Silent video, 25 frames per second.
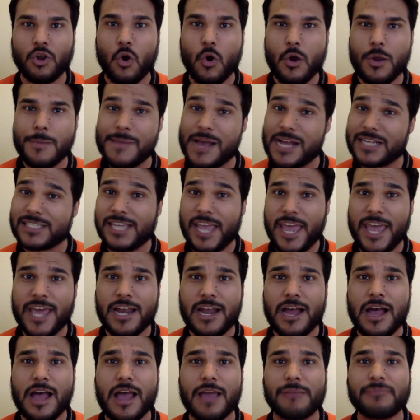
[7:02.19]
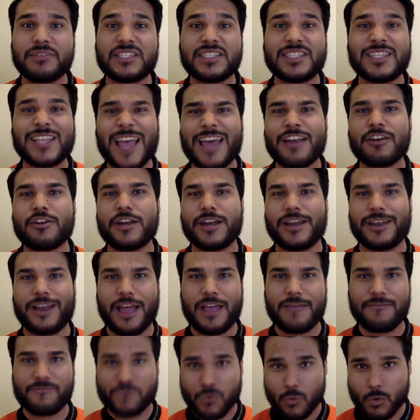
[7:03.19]
going back to Anaheim Saturday
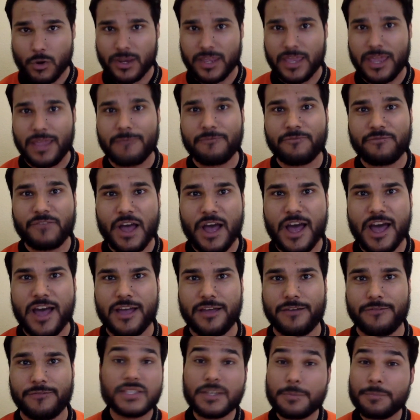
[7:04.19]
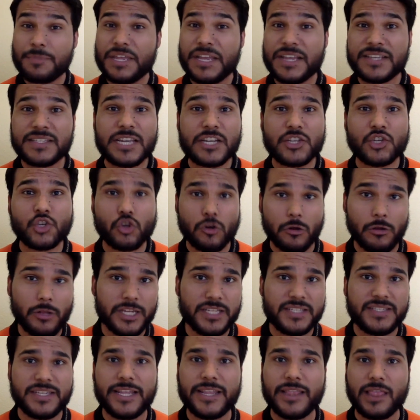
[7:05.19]
night for Game 5. Some things I truly
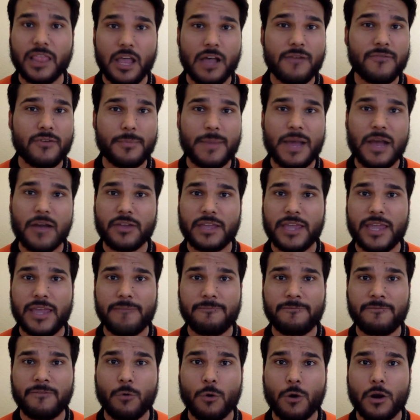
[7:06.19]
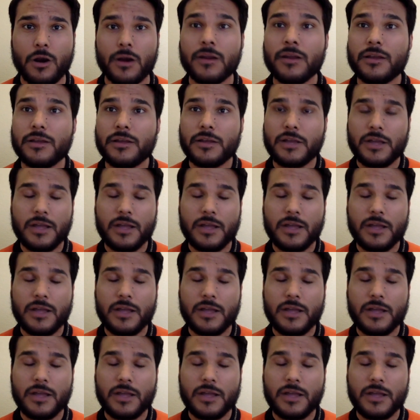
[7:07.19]
did love about Game 4.